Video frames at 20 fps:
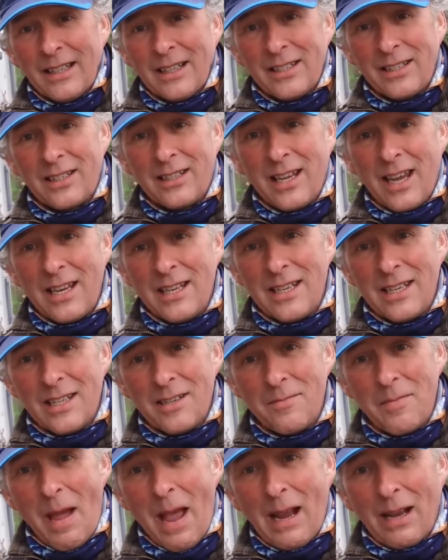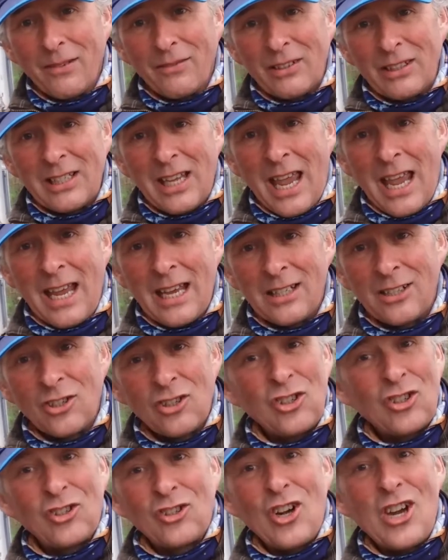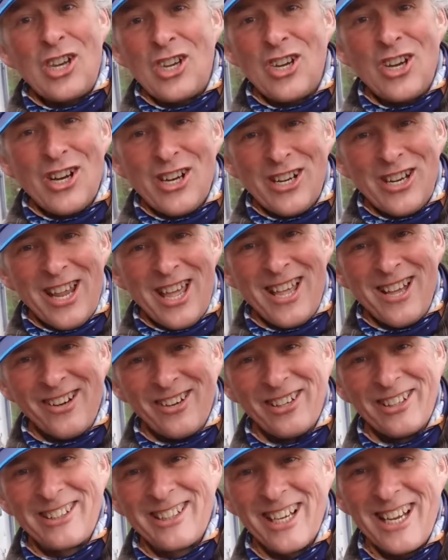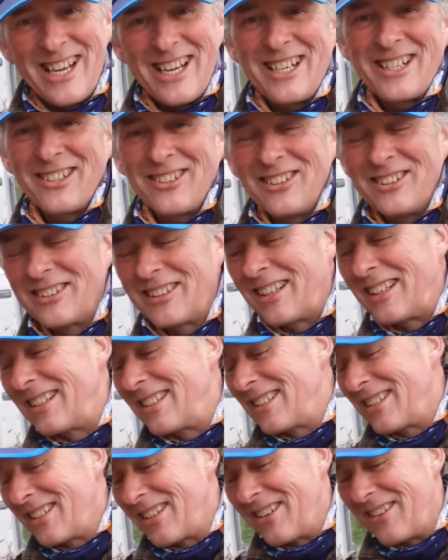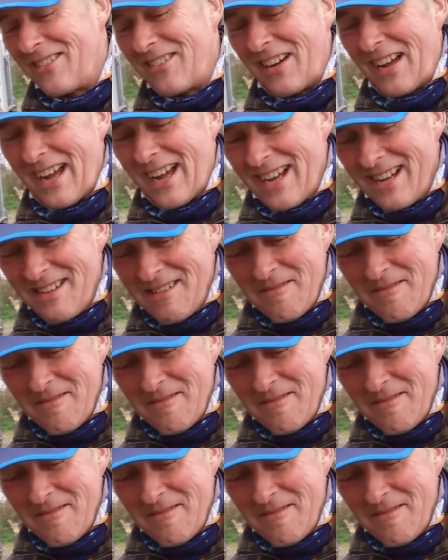the skin in the back of his head stretching, as he called it. So